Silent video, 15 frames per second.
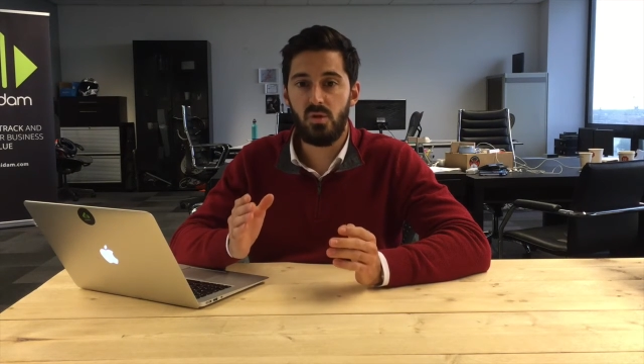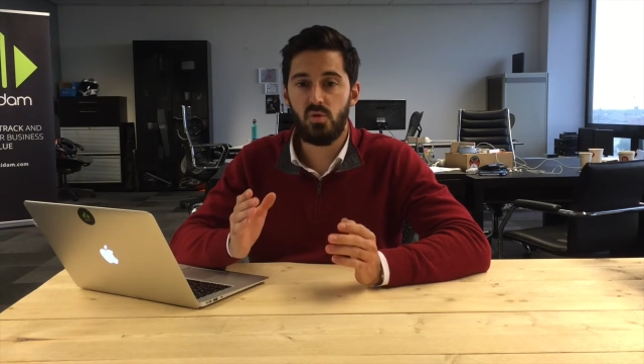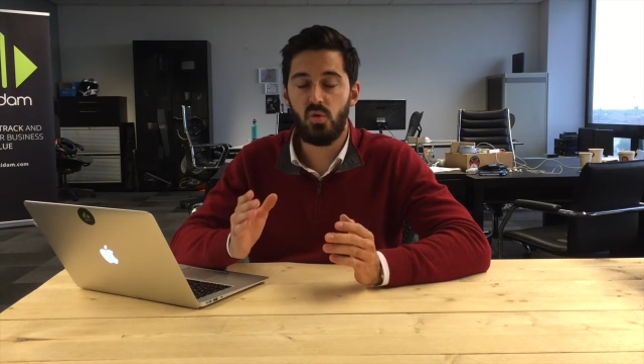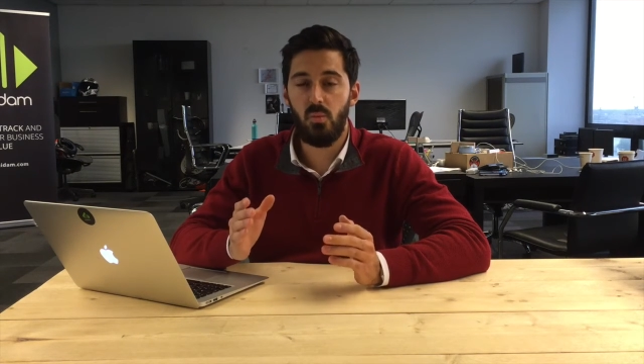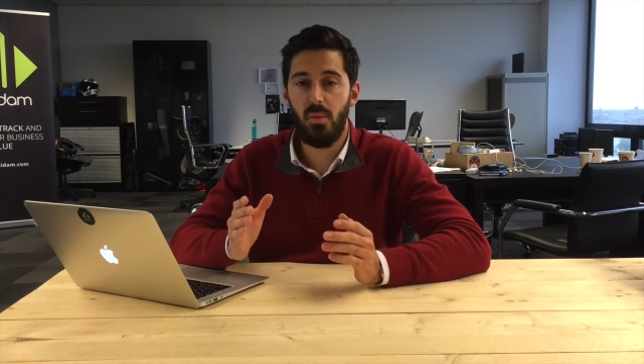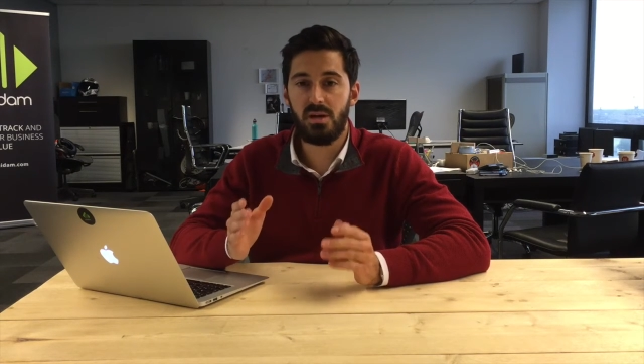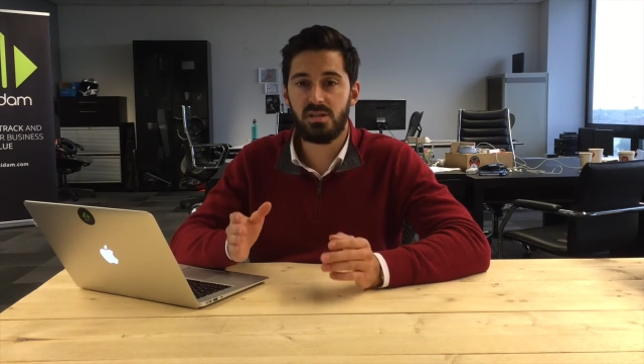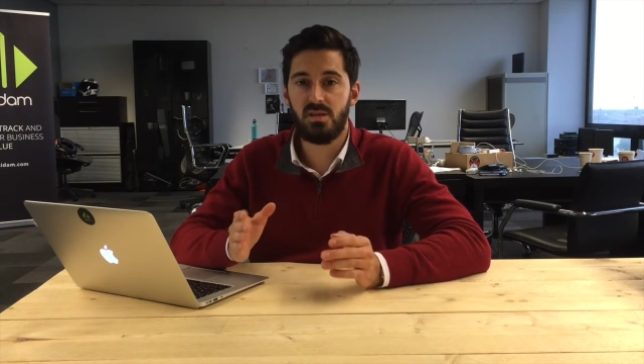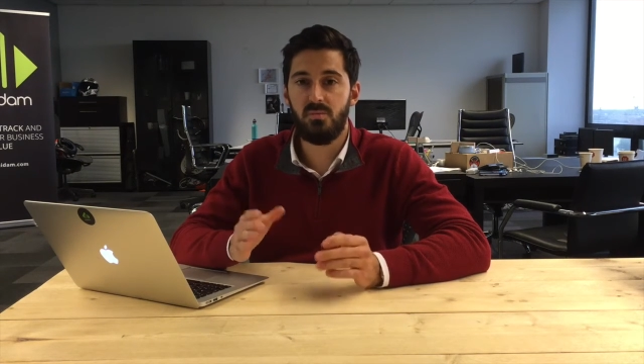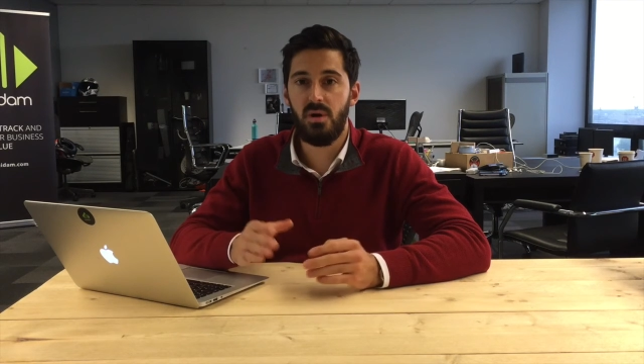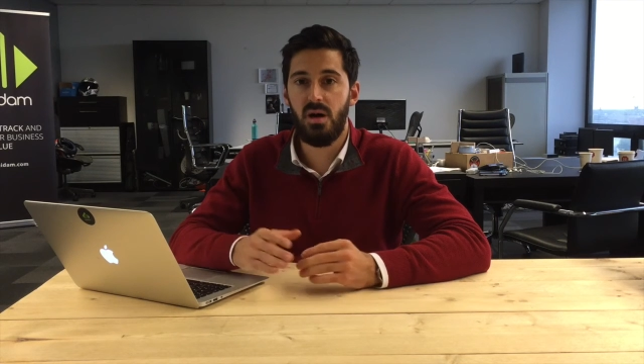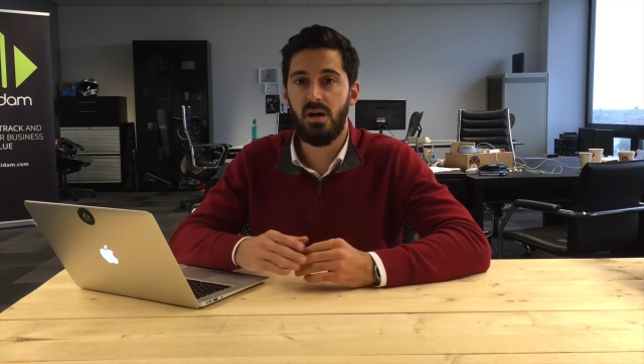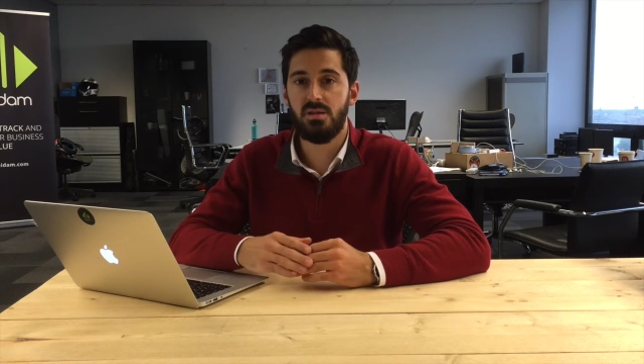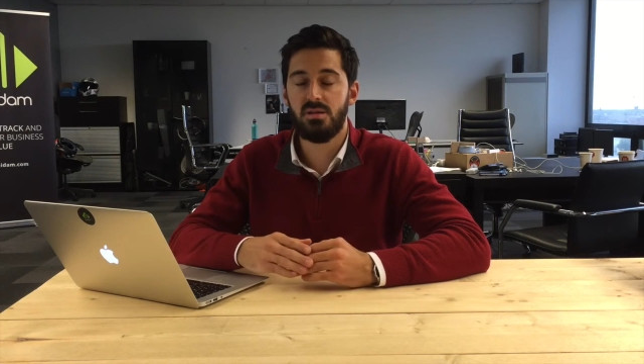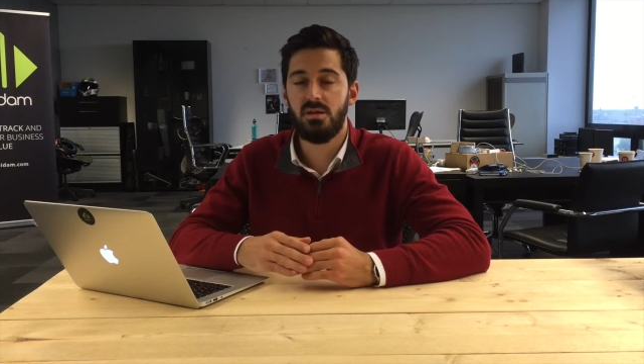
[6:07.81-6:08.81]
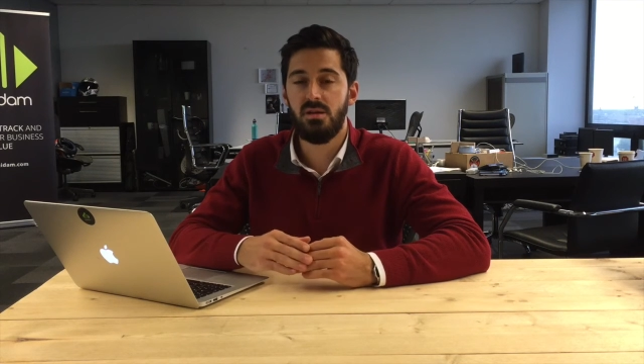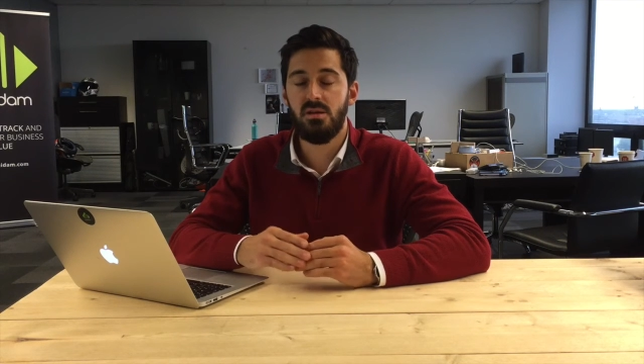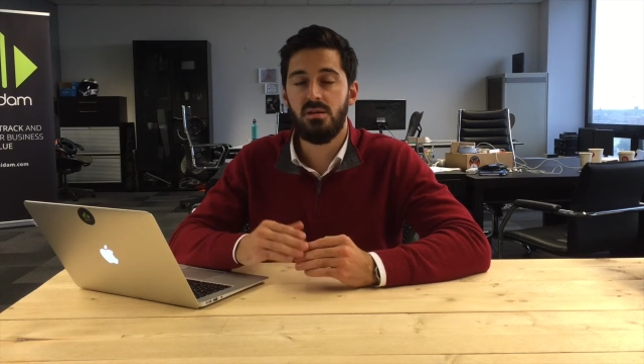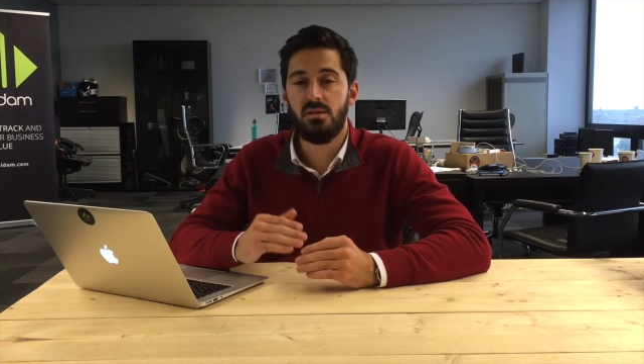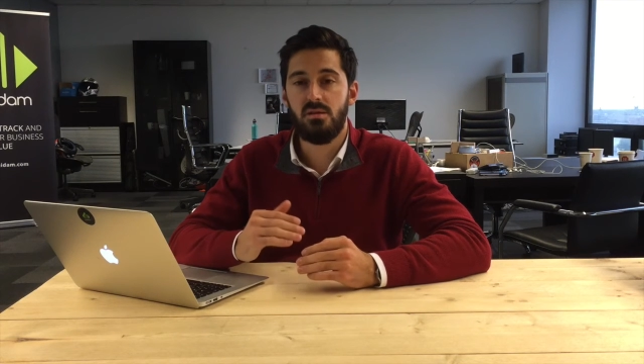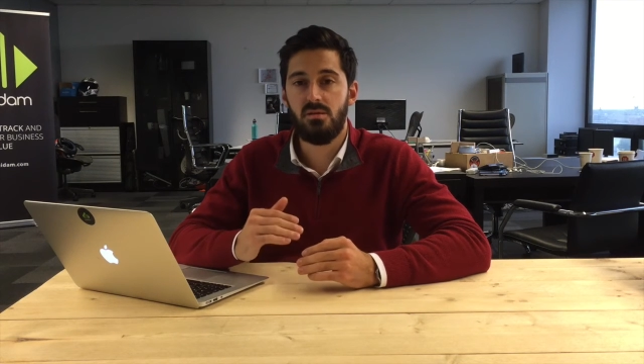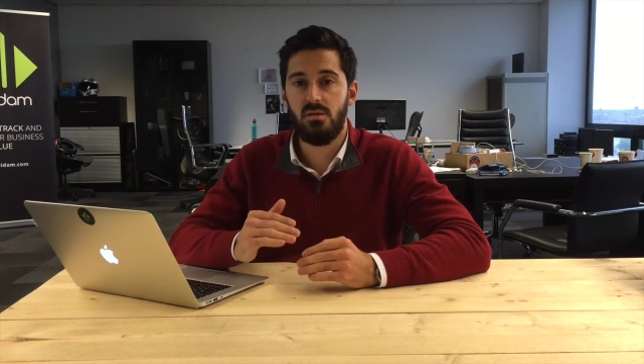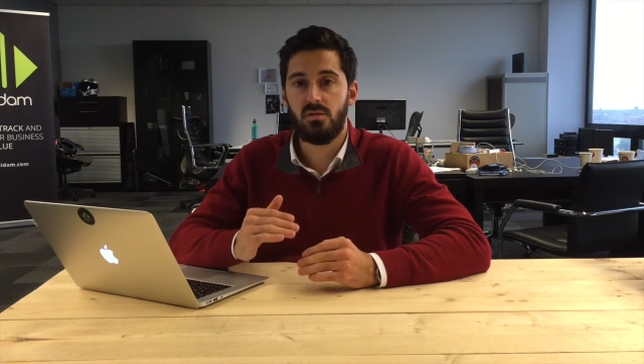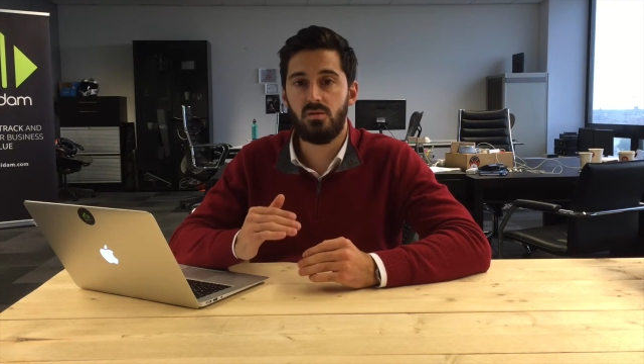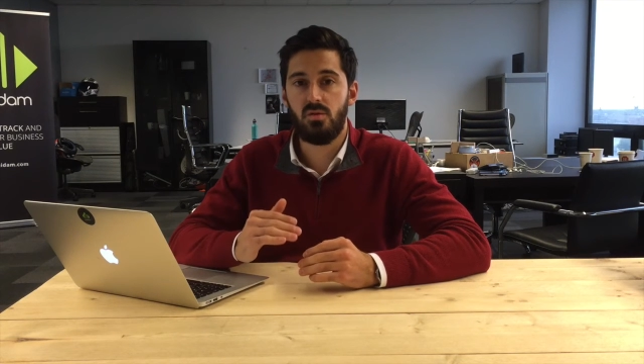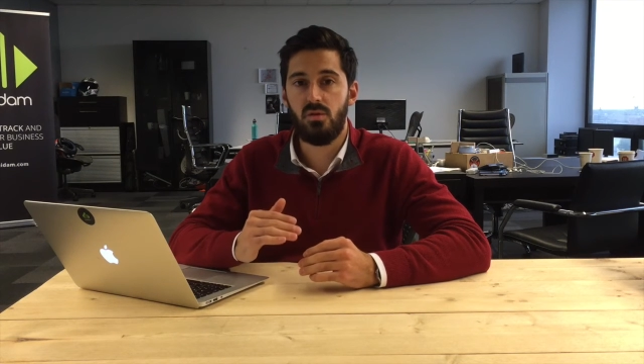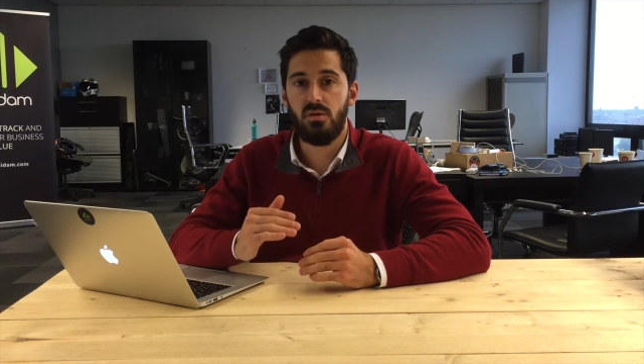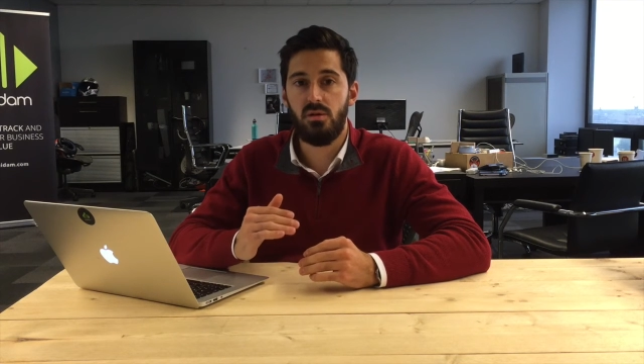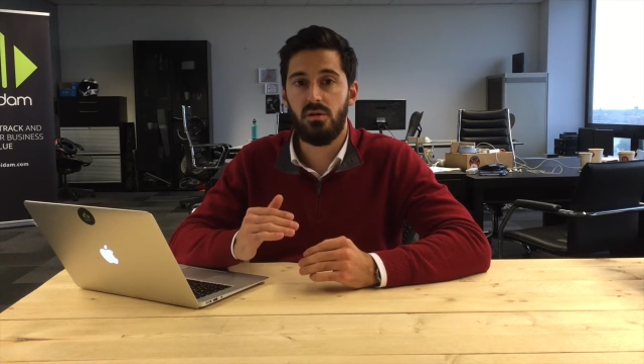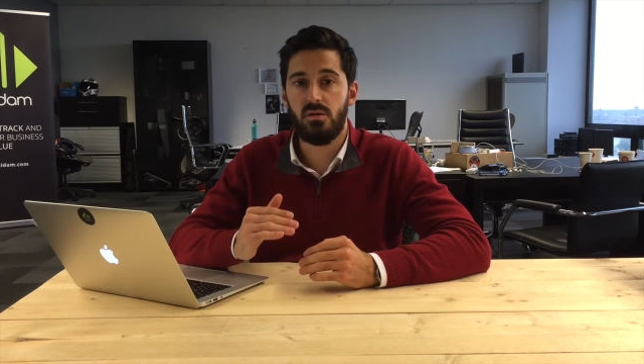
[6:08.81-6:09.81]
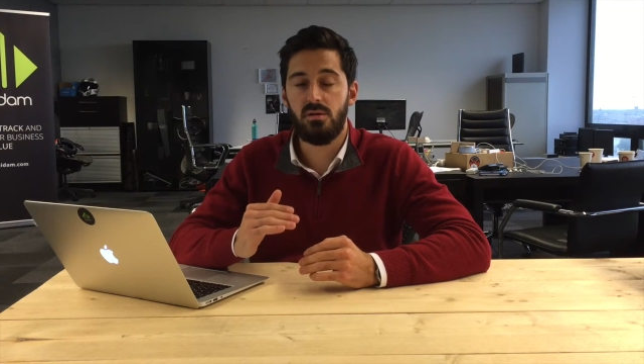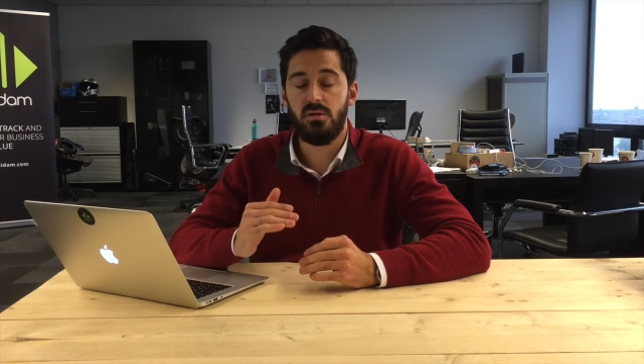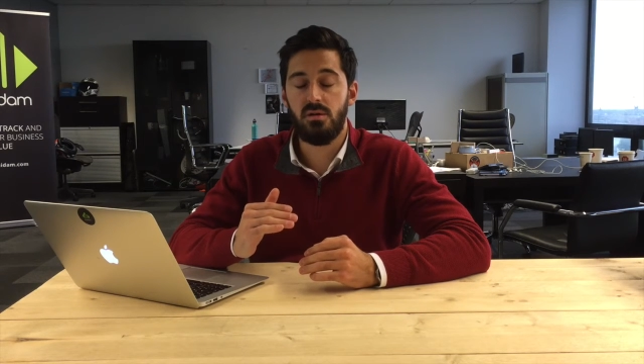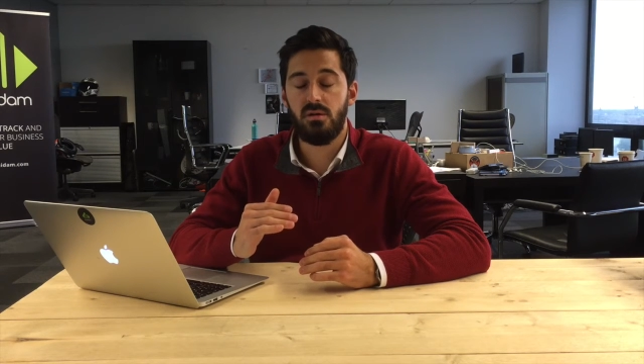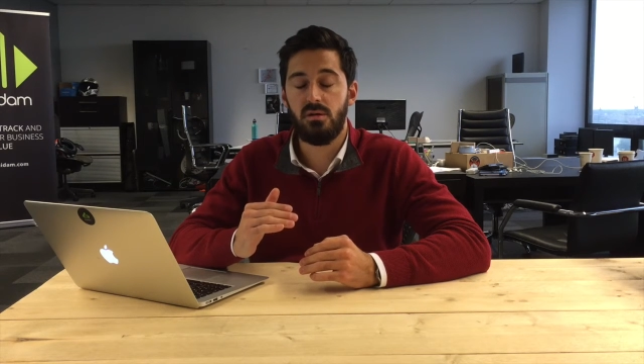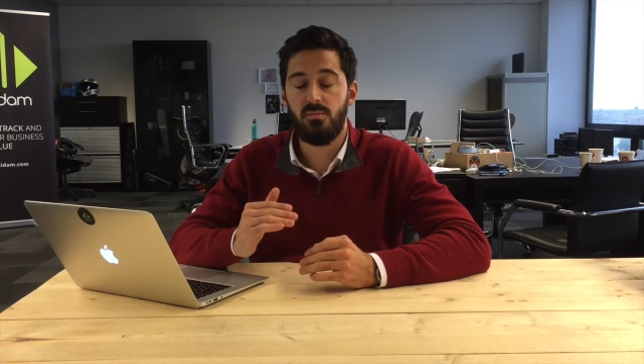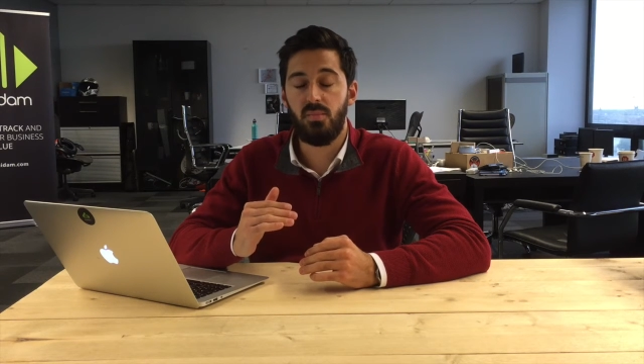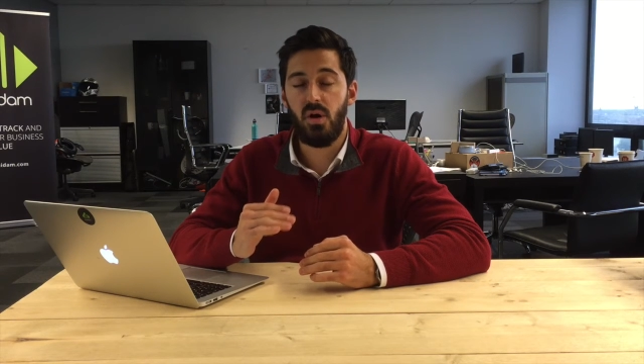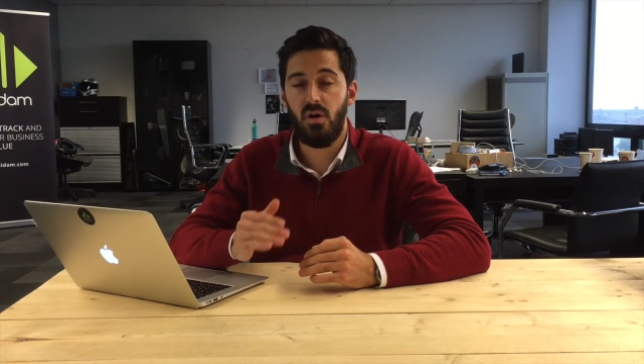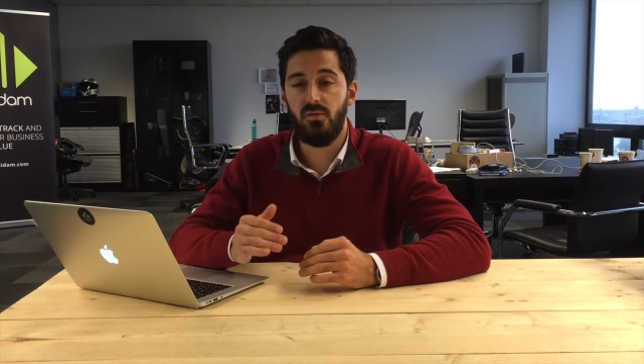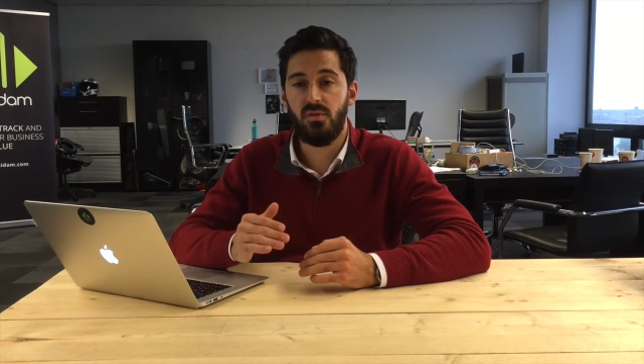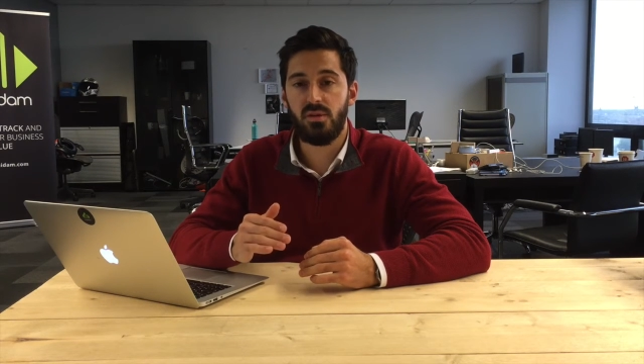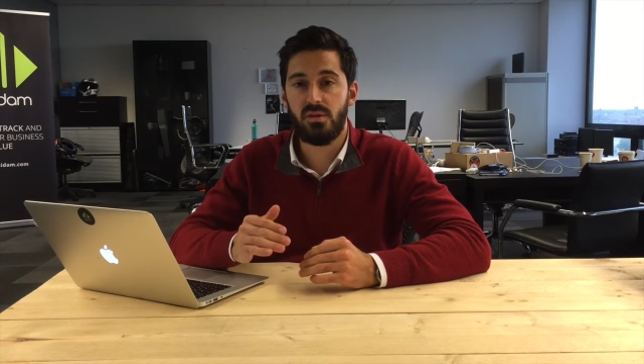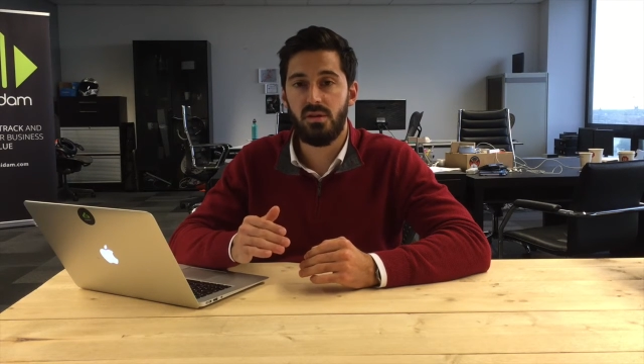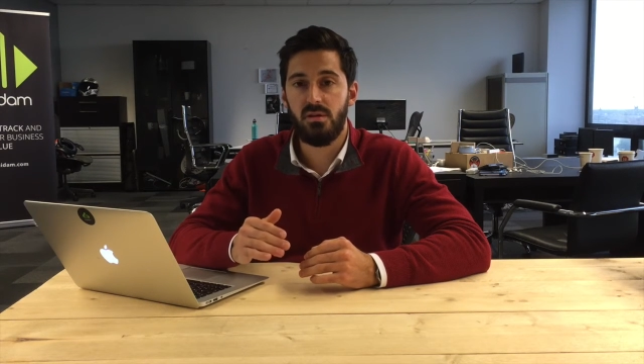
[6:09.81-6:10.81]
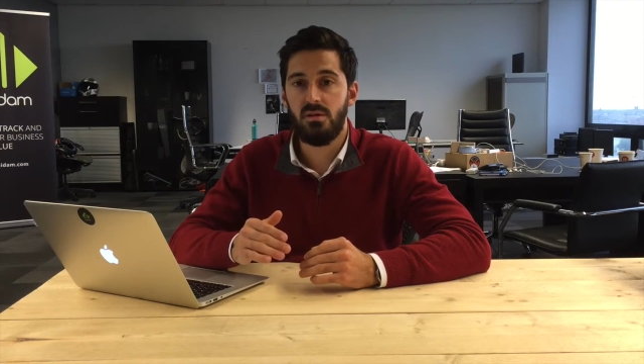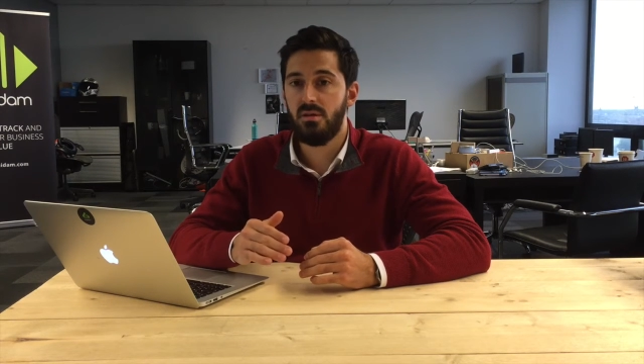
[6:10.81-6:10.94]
to maximize their profit